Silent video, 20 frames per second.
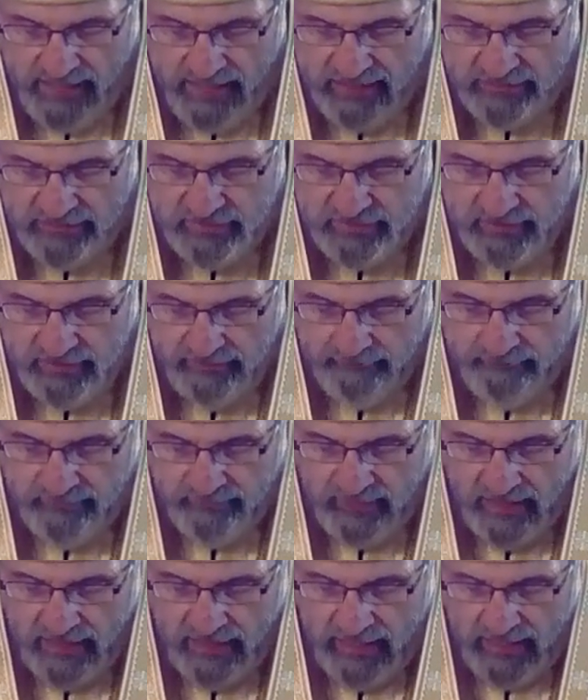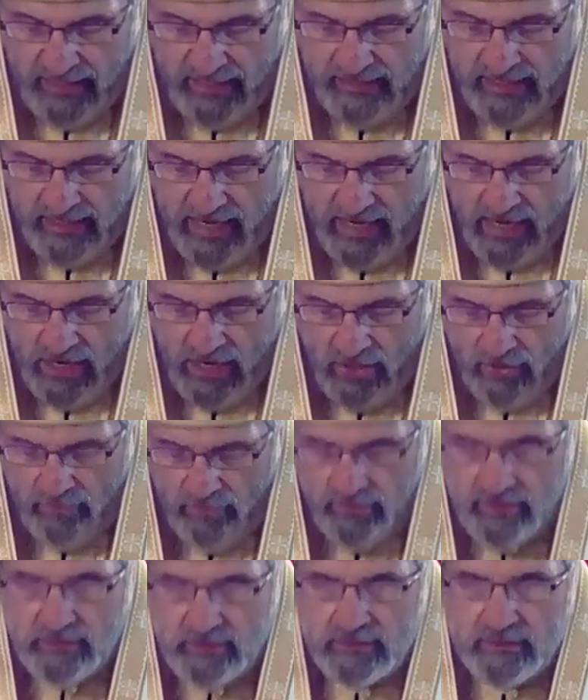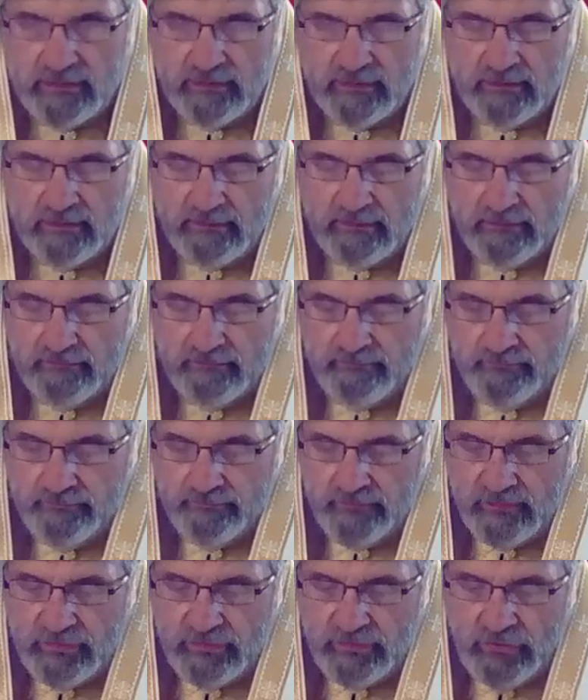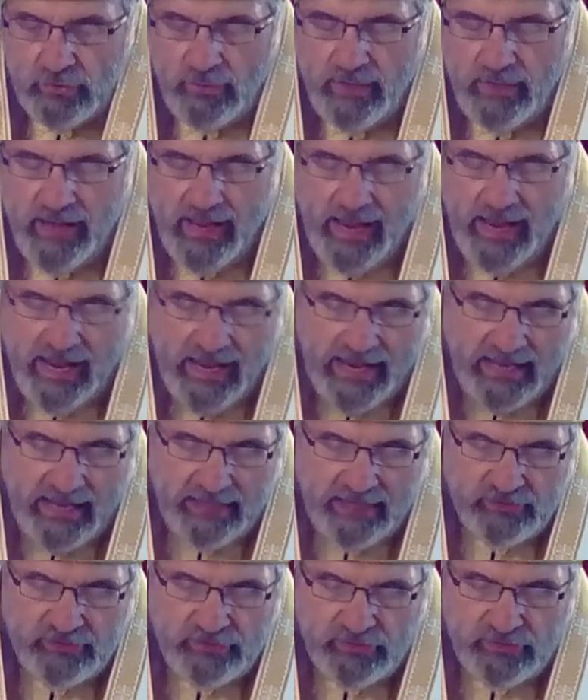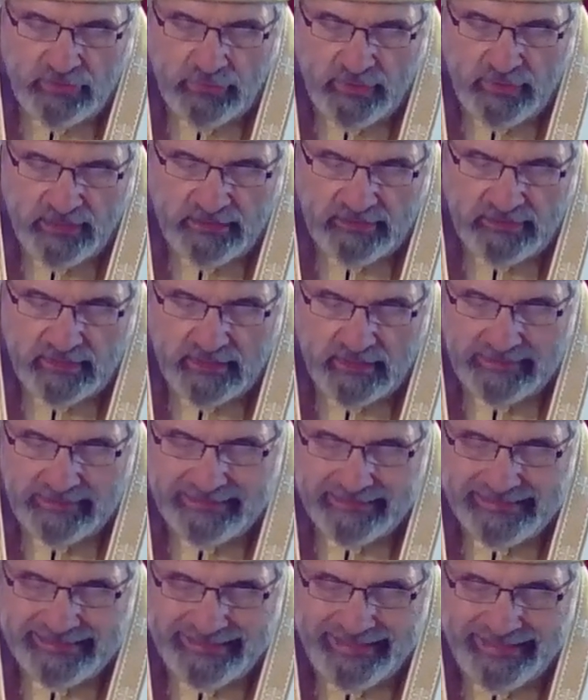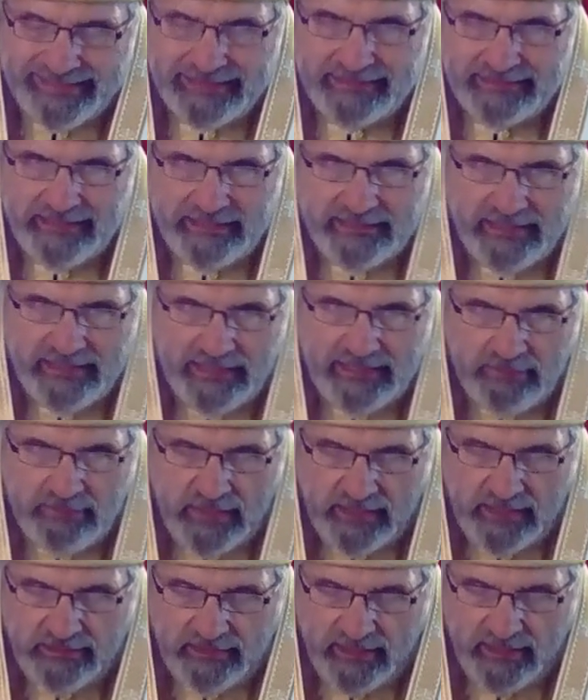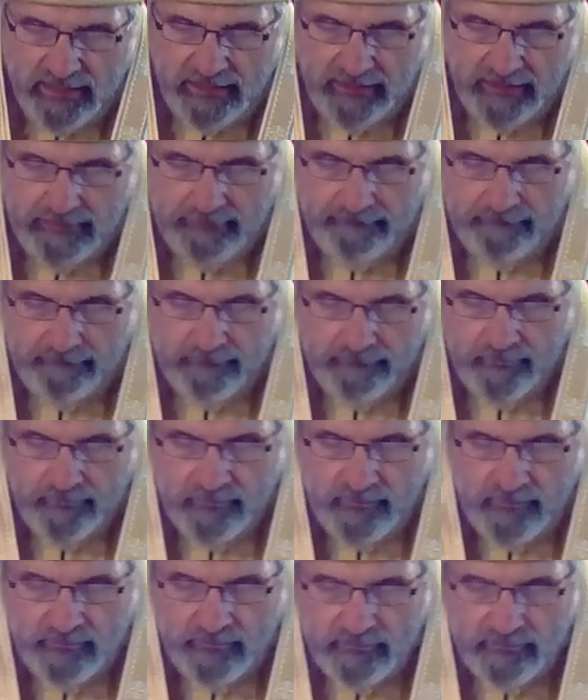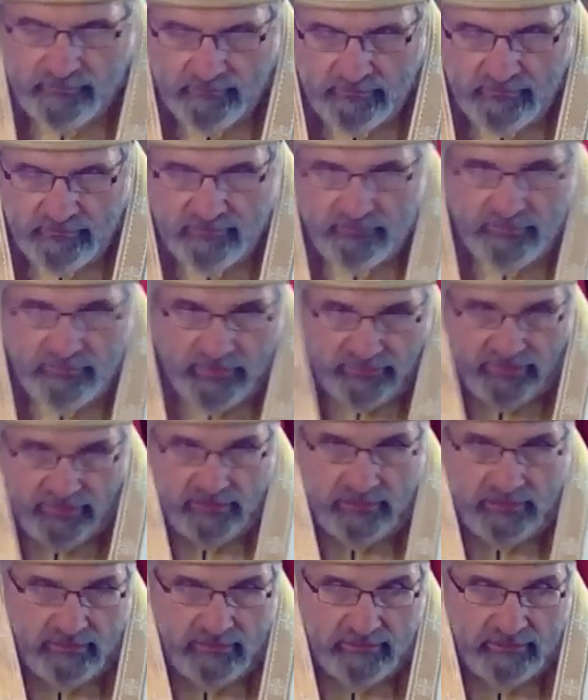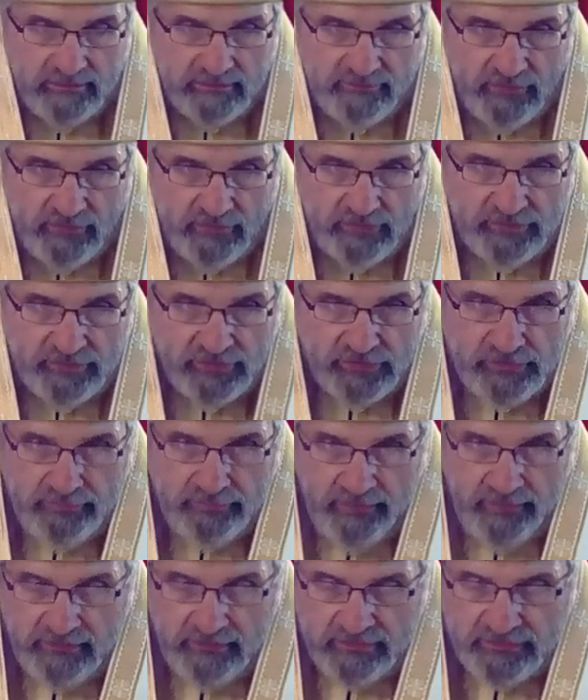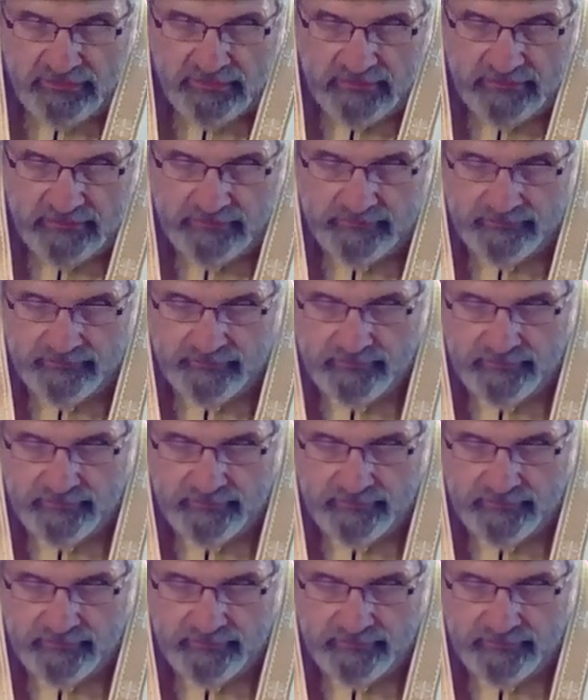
amassed and how to add to it steadily day by day, physical versus spiritual.